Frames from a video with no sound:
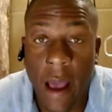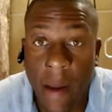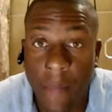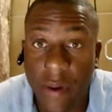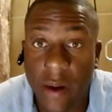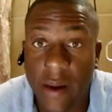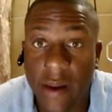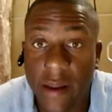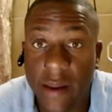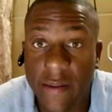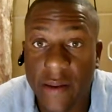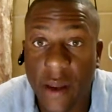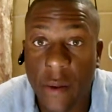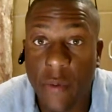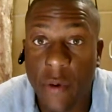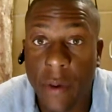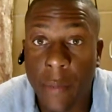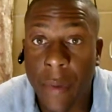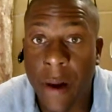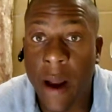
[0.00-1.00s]
I believe
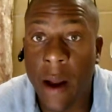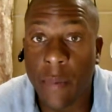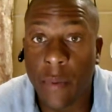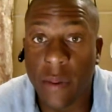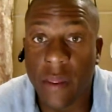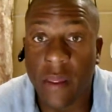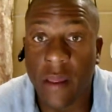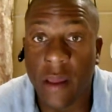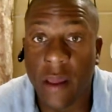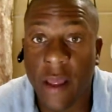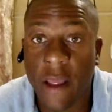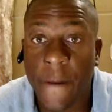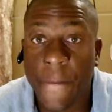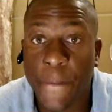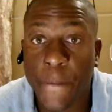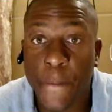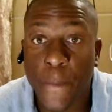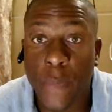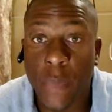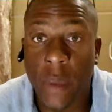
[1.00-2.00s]
that when the Bible says,
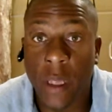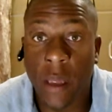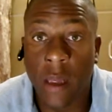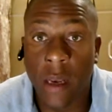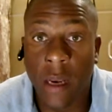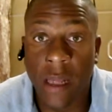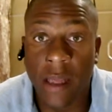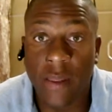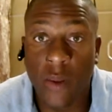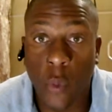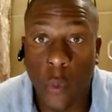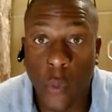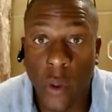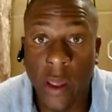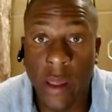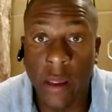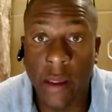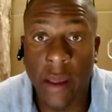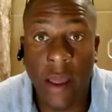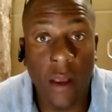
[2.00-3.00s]
let the
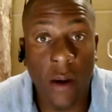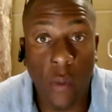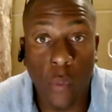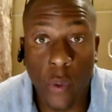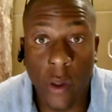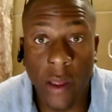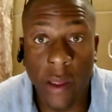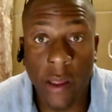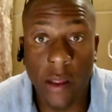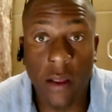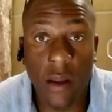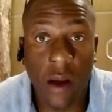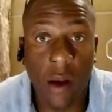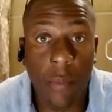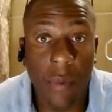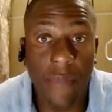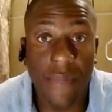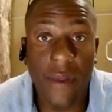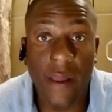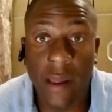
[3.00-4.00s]
wheat and the weeds
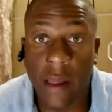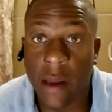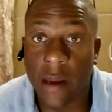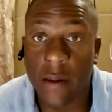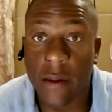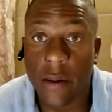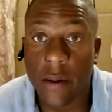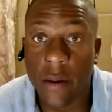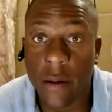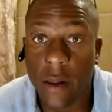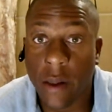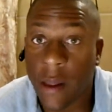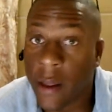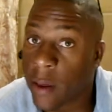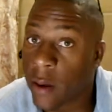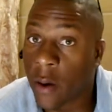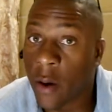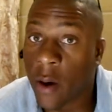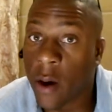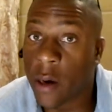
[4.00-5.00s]
come up together
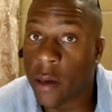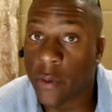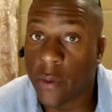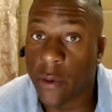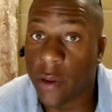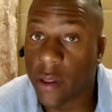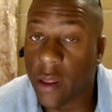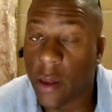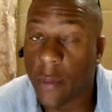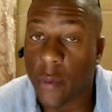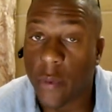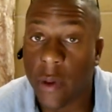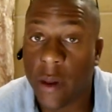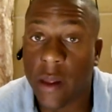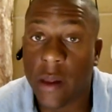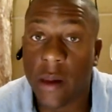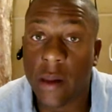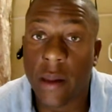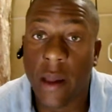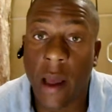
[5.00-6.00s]
and God do the
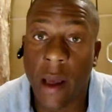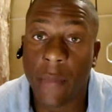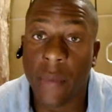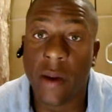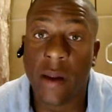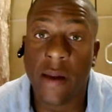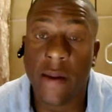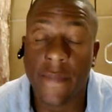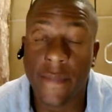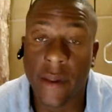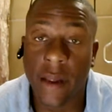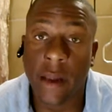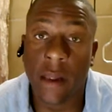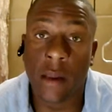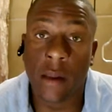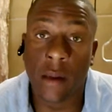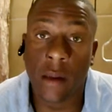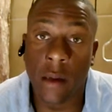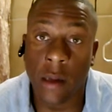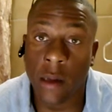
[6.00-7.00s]
separating, I believe
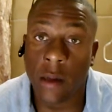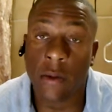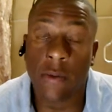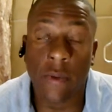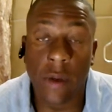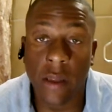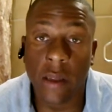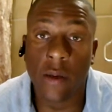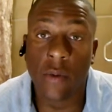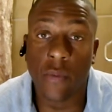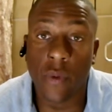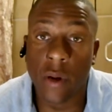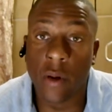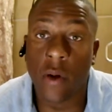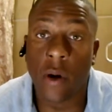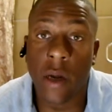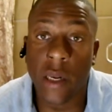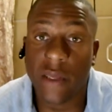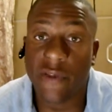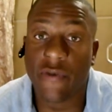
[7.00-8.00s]
that literally what
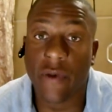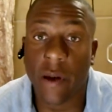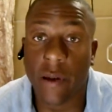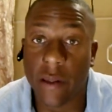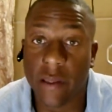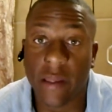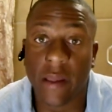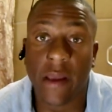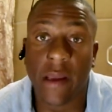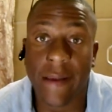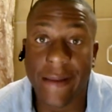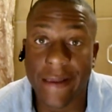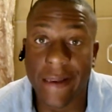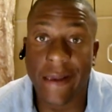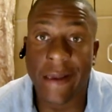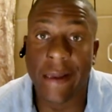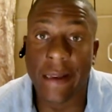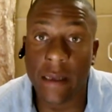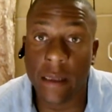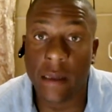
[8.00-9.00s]
God is trying to say,
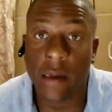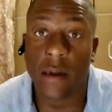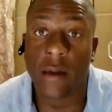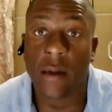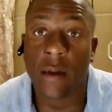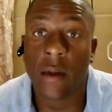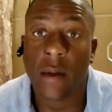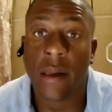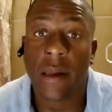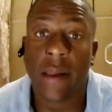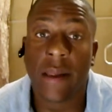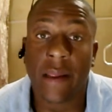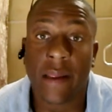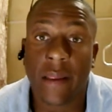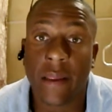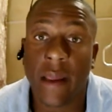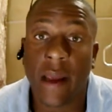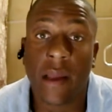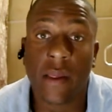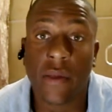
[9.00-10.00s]
that look,
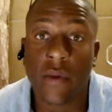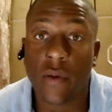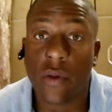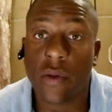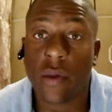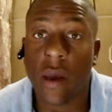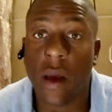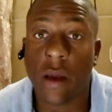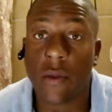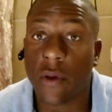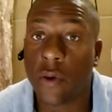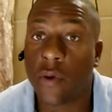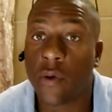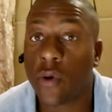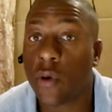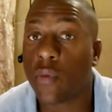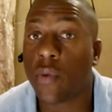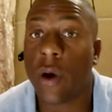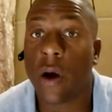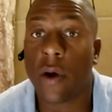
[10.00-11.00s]
it's not your job to
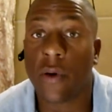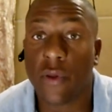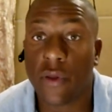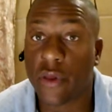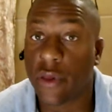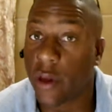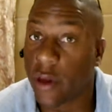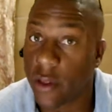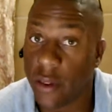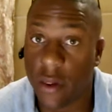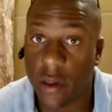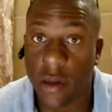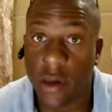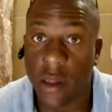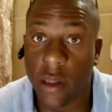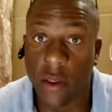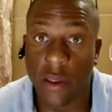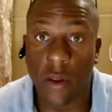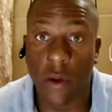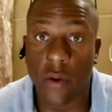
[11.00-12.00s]
go around judging.
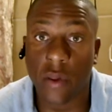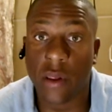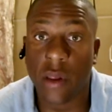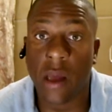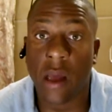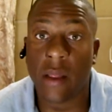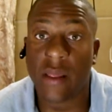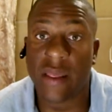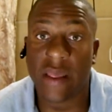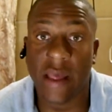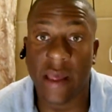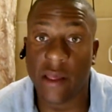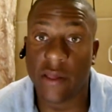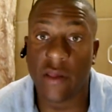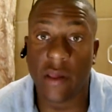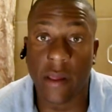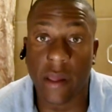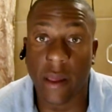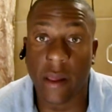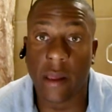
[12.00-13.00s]
It's your job to
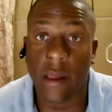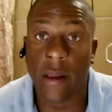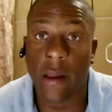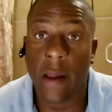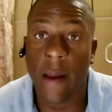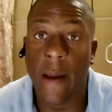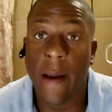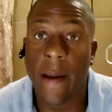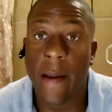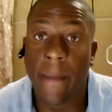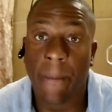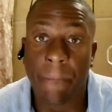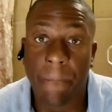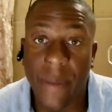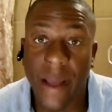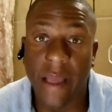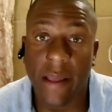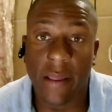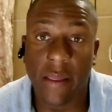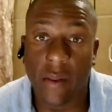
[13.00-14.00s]
educate
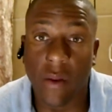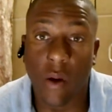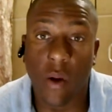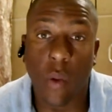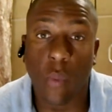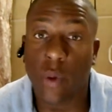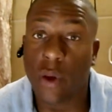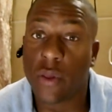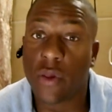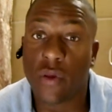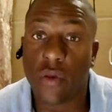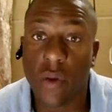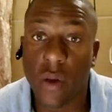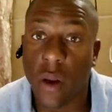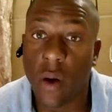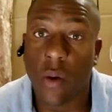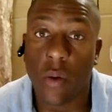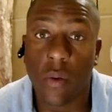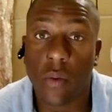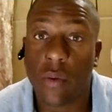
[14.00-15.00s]
based on what you
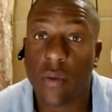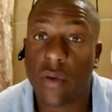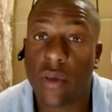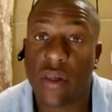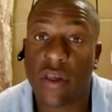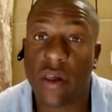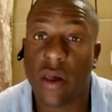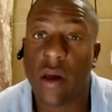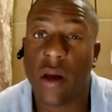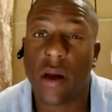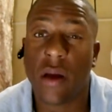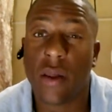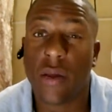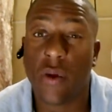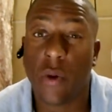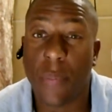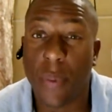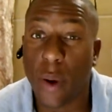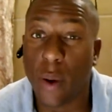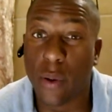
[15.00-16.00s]
know.
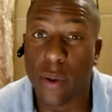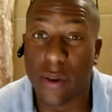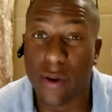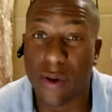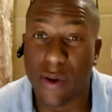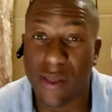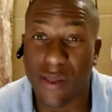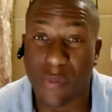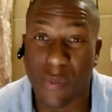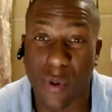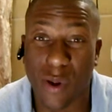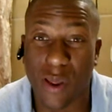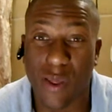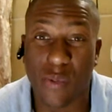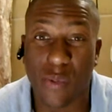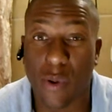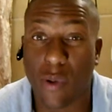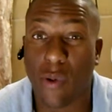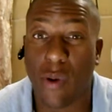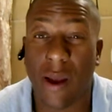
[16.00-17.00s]
Share your personal
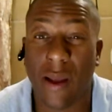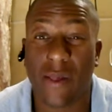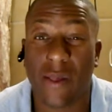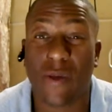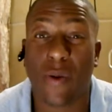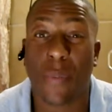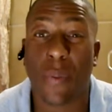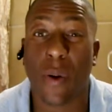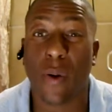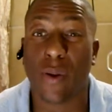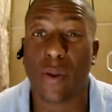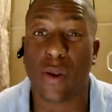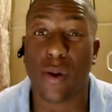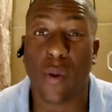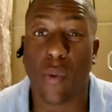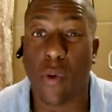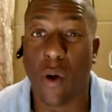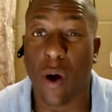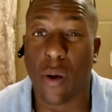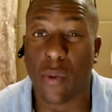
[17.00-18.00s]
experience with Christ, your
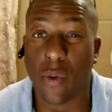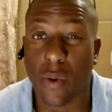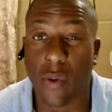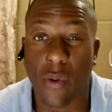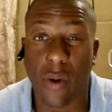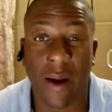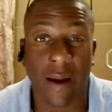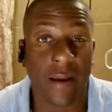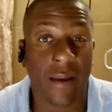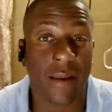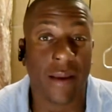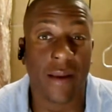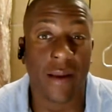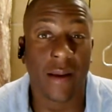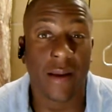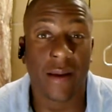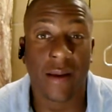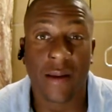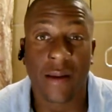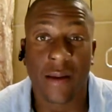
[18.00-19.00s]
personal walk with Christ.
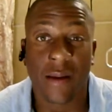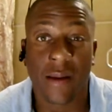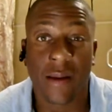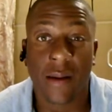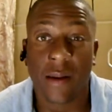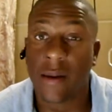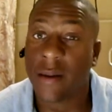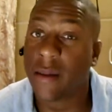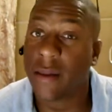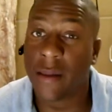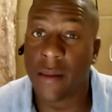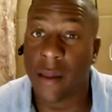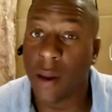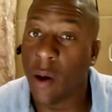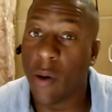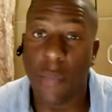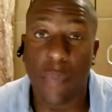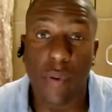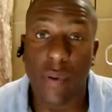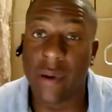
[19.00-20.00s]

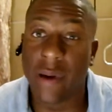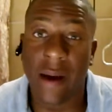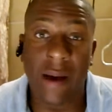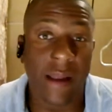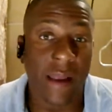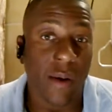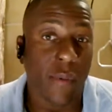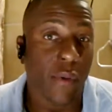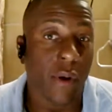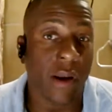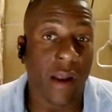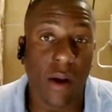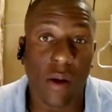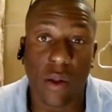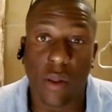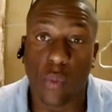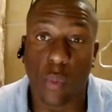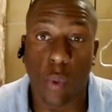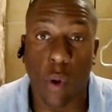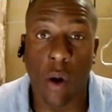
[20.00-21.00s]
Don't put down anyone
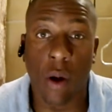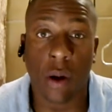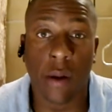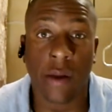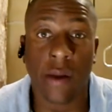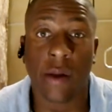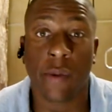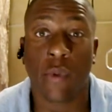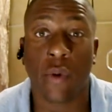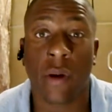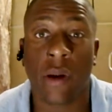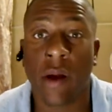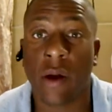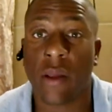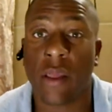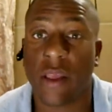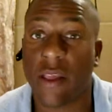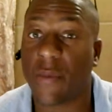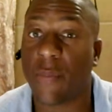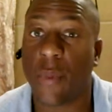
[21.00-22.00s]
else's walk, anyone
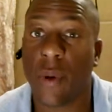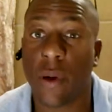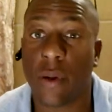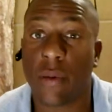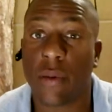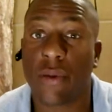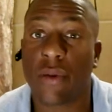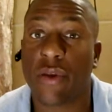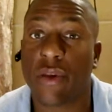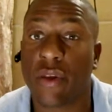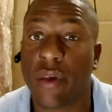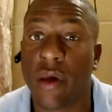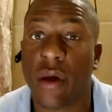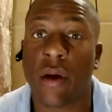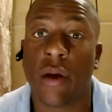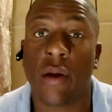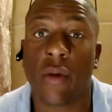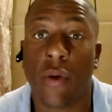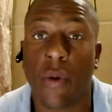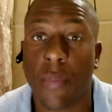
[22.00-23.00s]
else's experience.
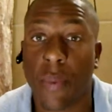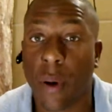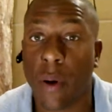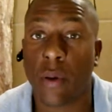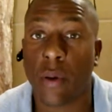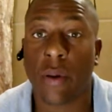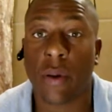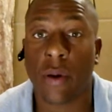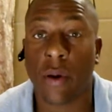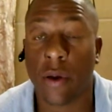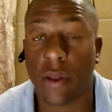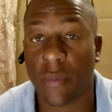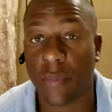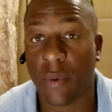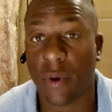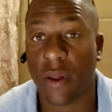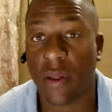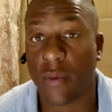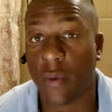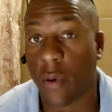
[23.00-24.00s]
Share your personal
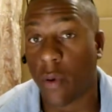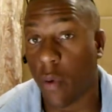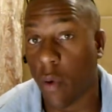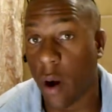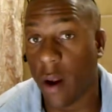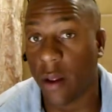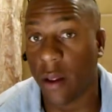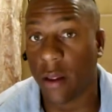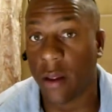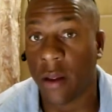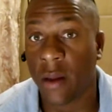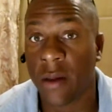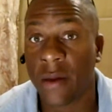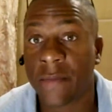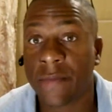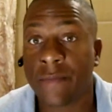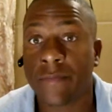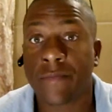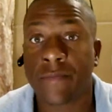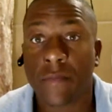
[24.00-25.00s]
experience with Christ.
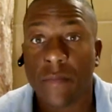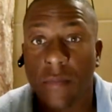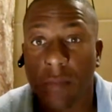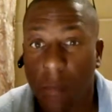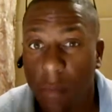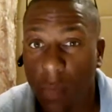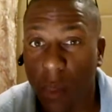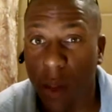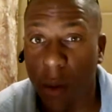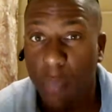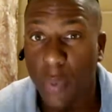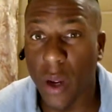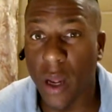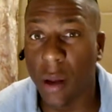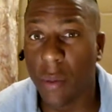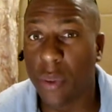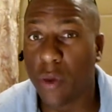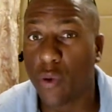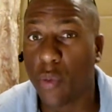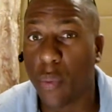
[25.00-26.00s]

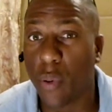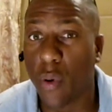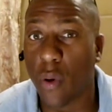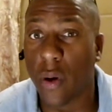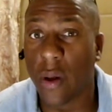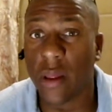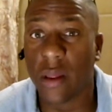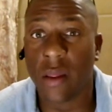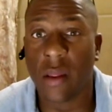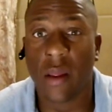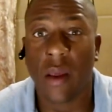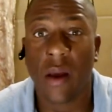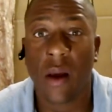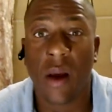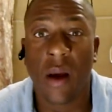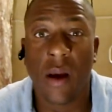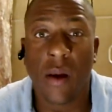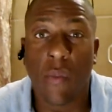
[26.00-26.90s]
Bring up two points.